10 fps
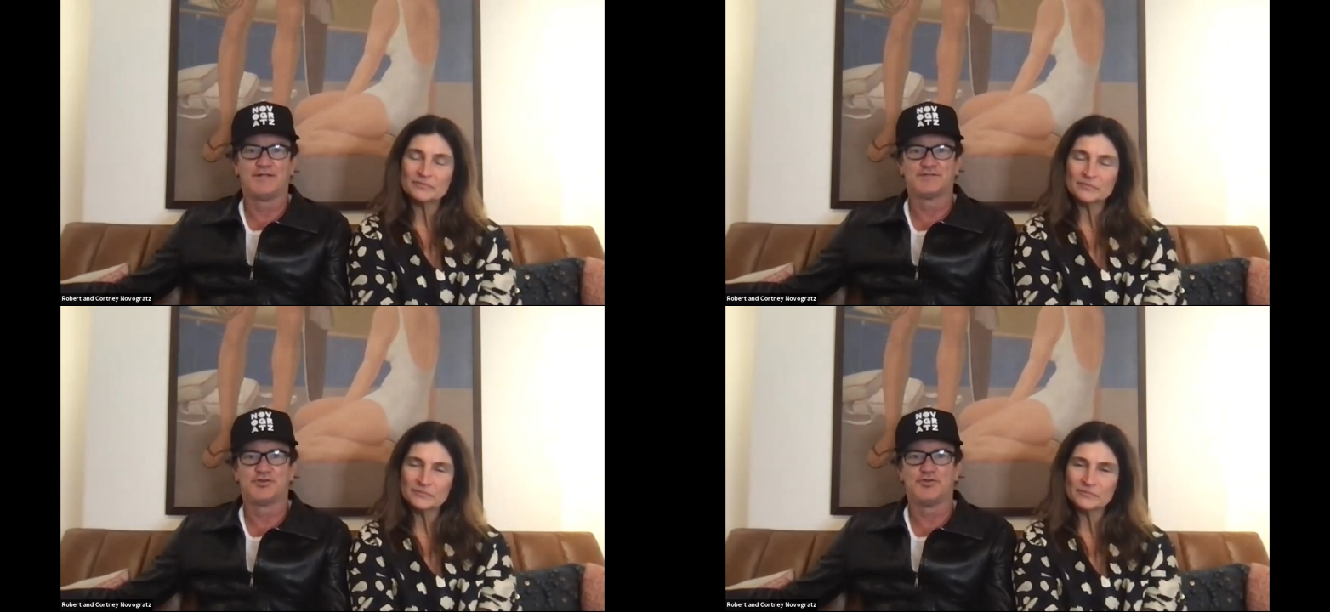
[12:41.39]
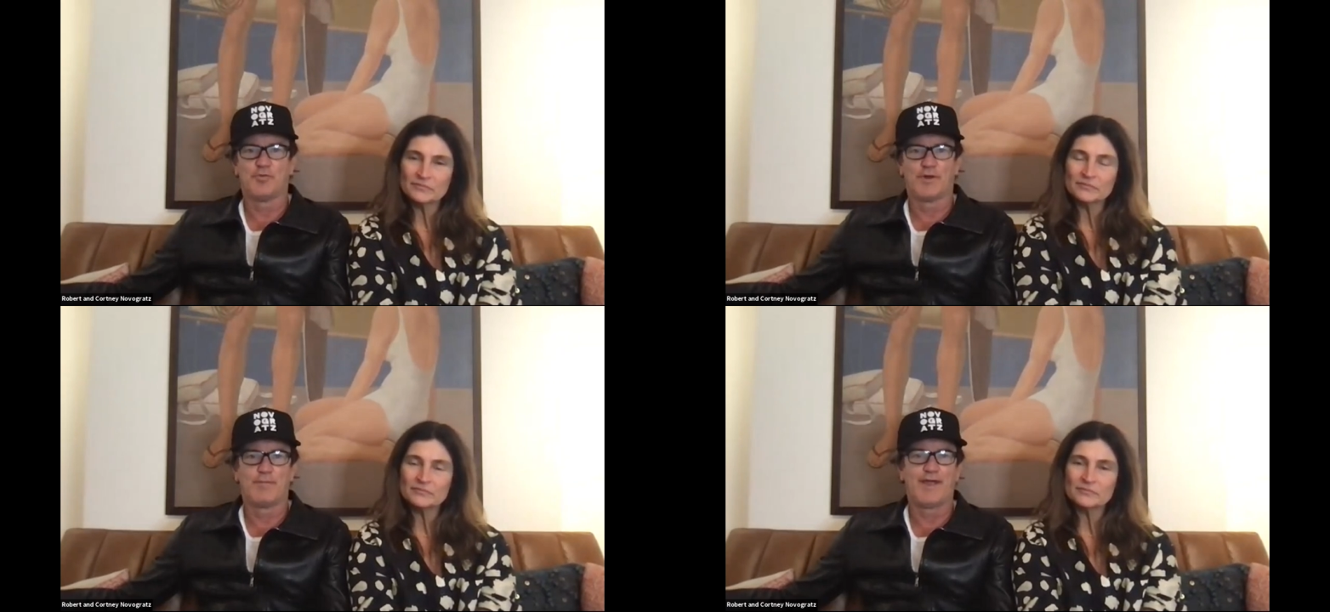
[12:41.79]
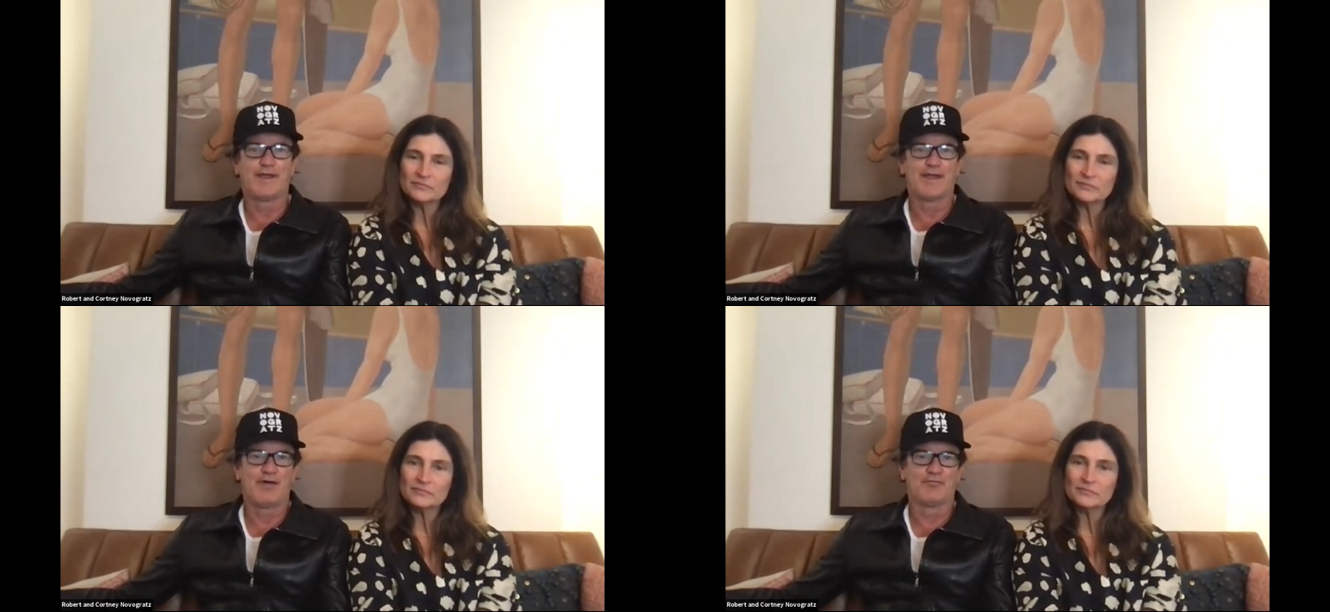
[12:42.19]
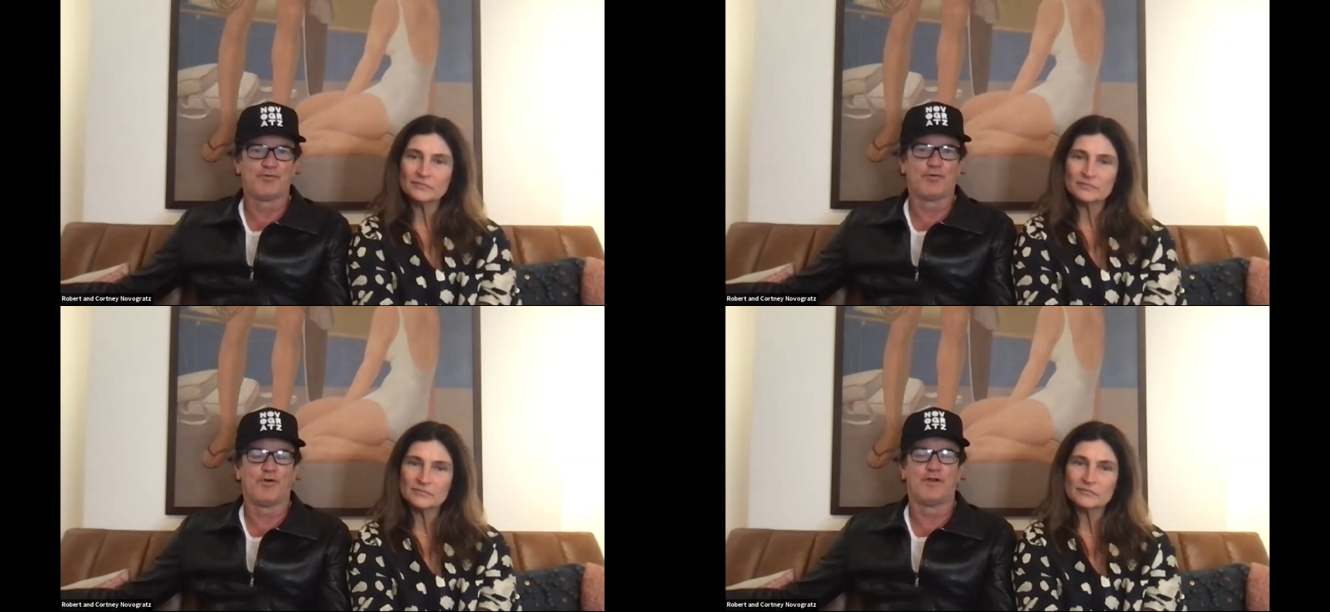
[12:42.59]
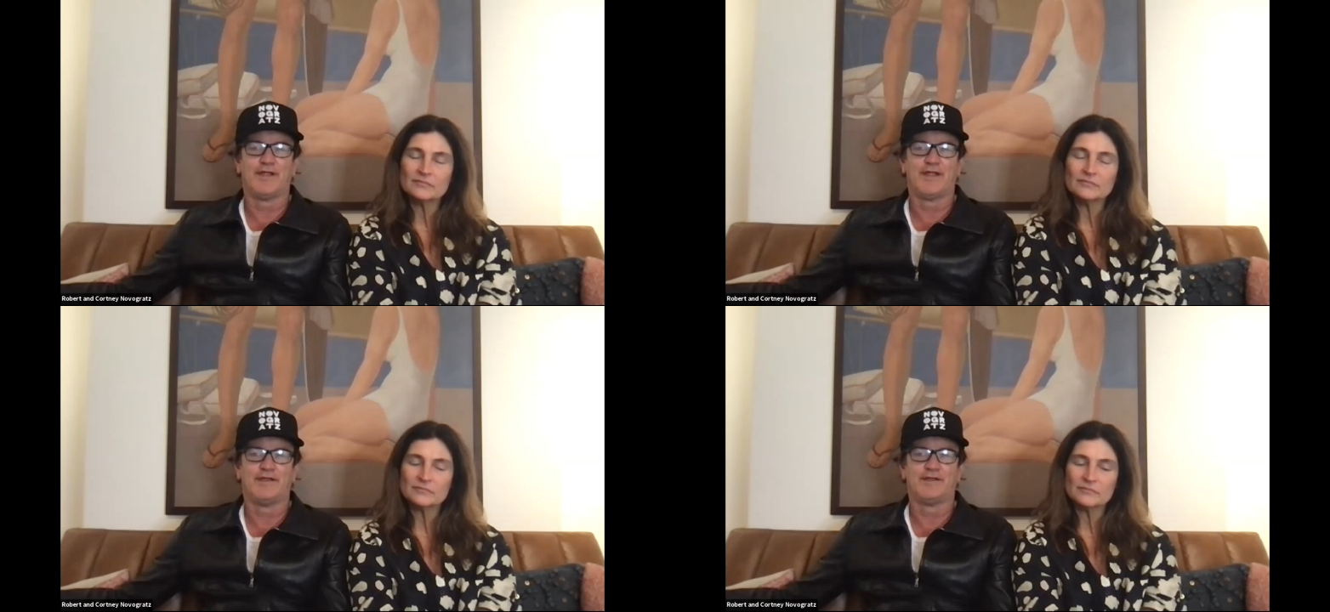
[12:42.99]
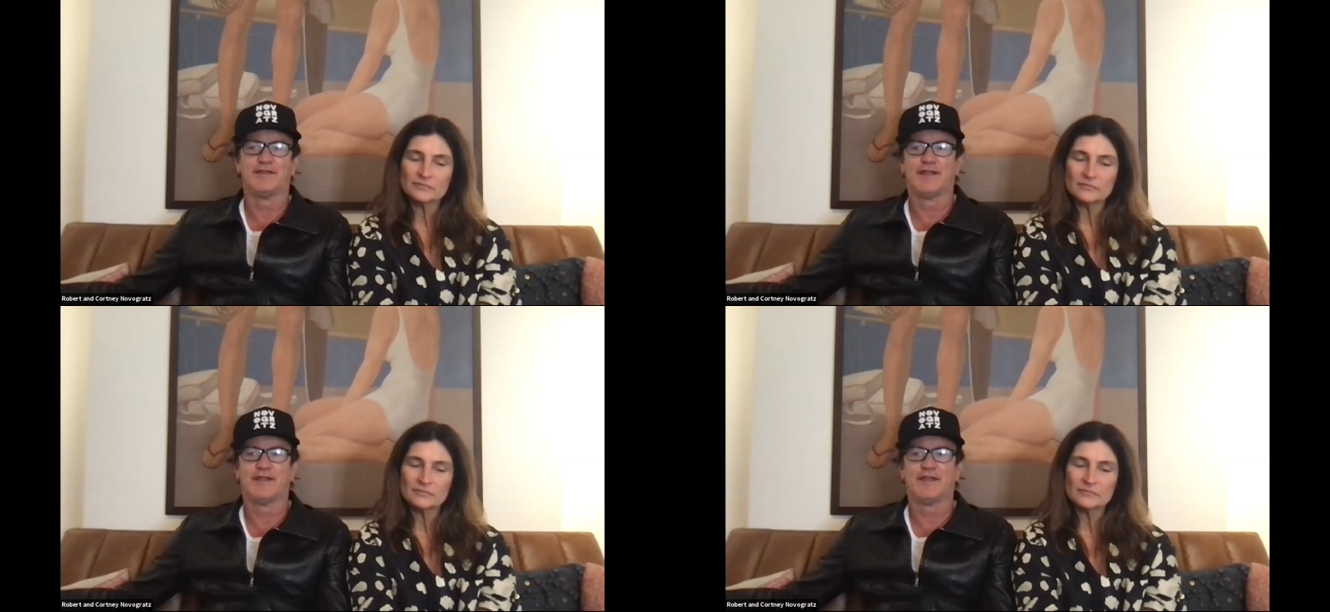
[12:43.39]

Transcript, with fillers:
Speaker 1: And so you want to make outdoor in,